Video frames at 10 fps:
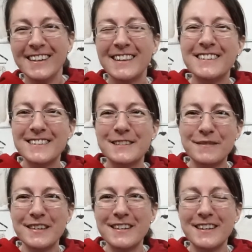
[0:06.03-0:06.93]
This has
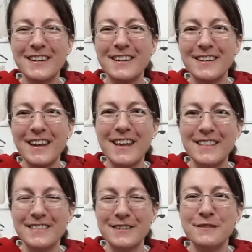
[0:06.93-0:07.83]

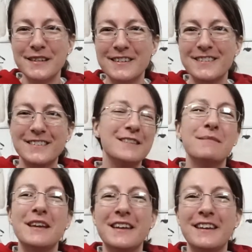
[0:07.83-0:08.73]
been 2 years in the
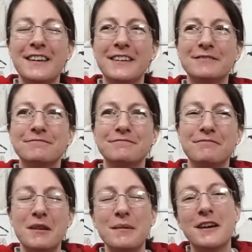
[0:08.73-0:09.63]
making.
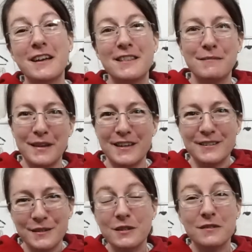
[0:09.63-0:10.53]
Maybe not in the making,
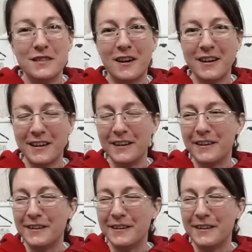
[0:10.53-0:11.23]
2 years of talking.